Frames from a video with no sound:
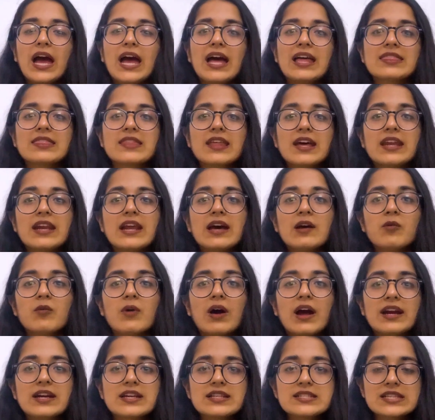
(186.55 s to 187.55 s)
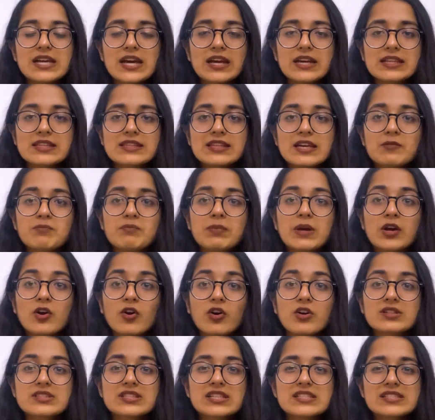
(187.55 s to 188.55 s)
And then I decided that
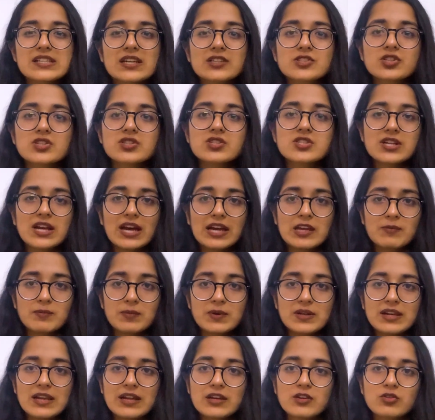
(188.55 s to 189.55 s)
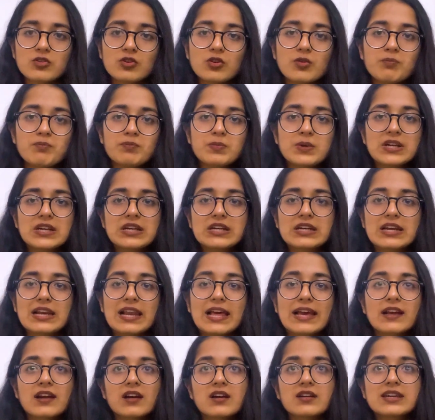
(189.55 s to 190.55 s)
because it's such a tribal and print
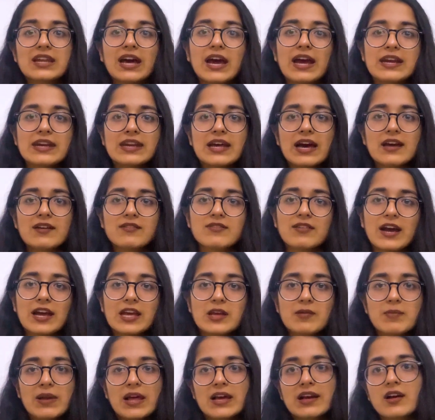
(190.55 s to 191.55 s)
like tie-dye vibe,